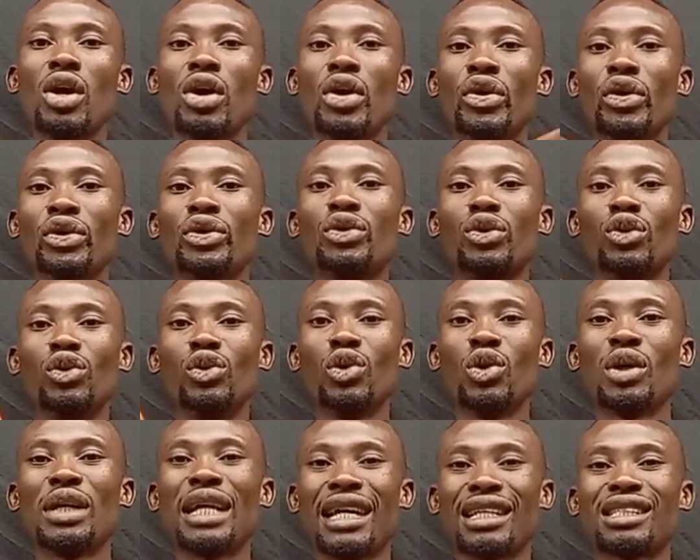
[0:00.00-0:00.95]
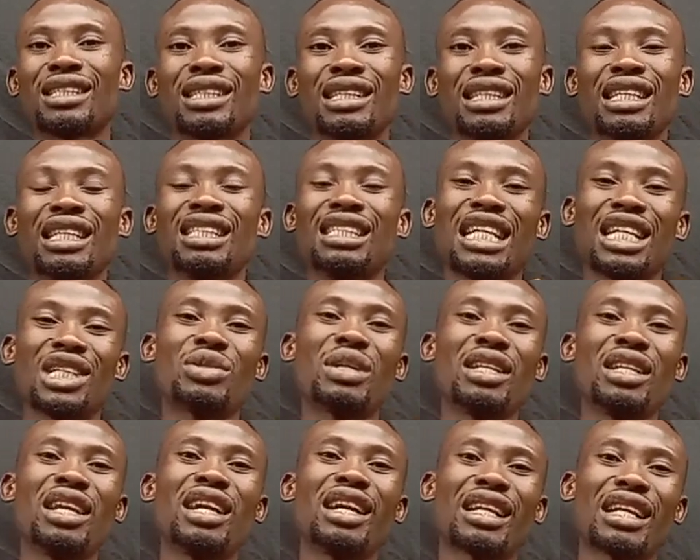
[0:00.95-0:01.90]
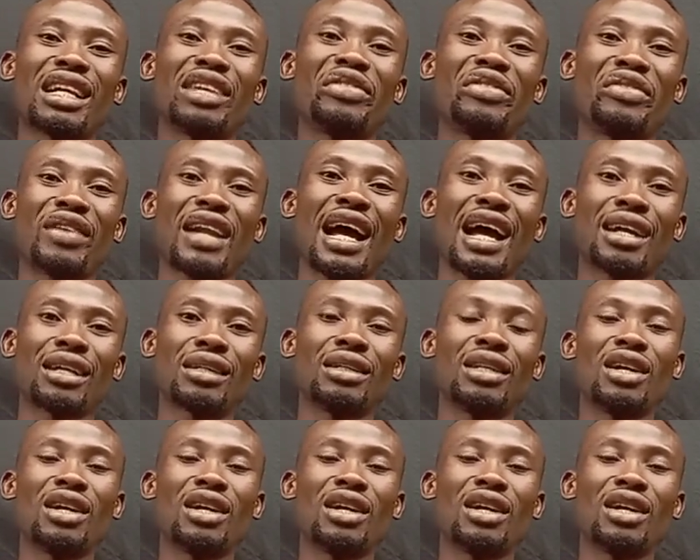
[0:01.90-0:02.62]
You should know that it's actually a red flag.